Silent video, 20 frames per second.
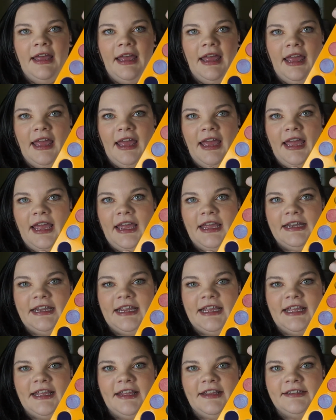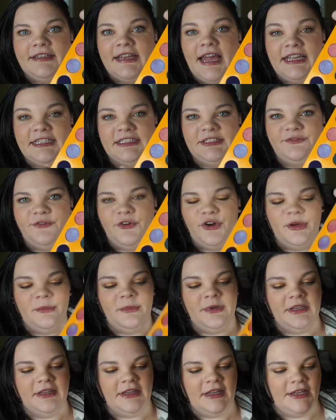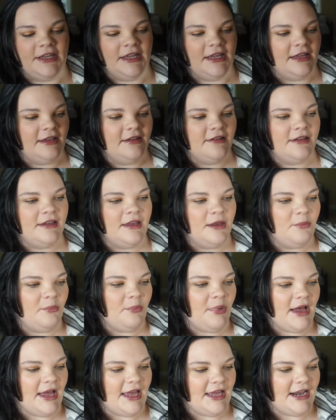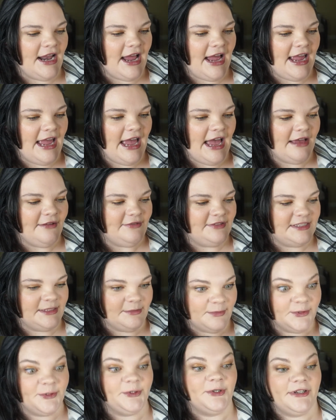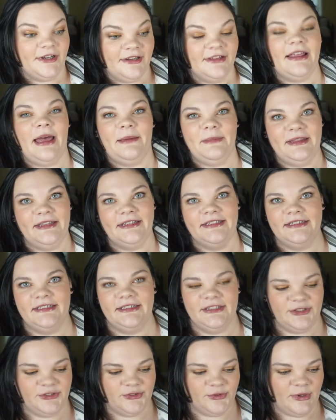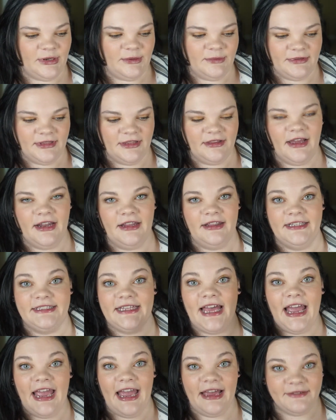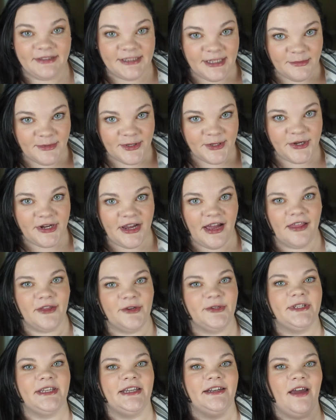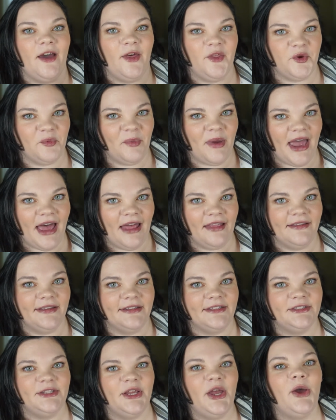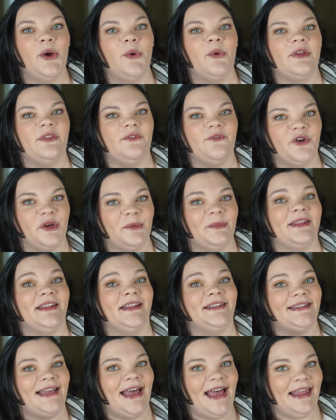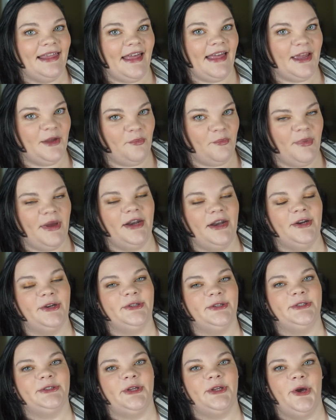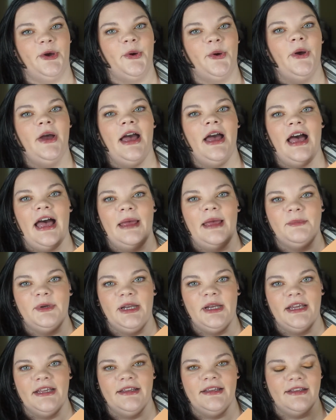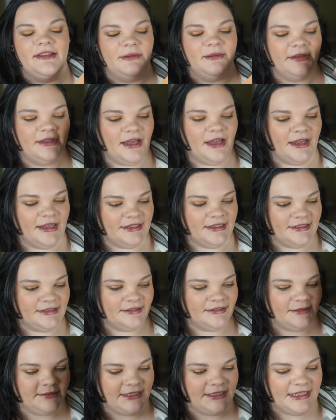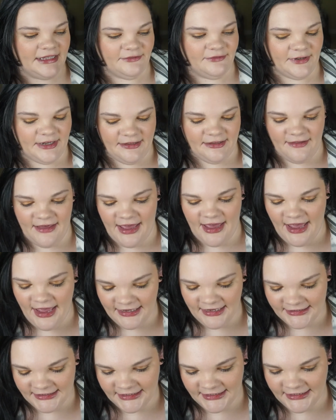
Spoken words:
and nice formula, but I have similar, this is the story with a lot of these. I have similar colors in other palettes with formulas I like better, so I'm gonna get rid of that.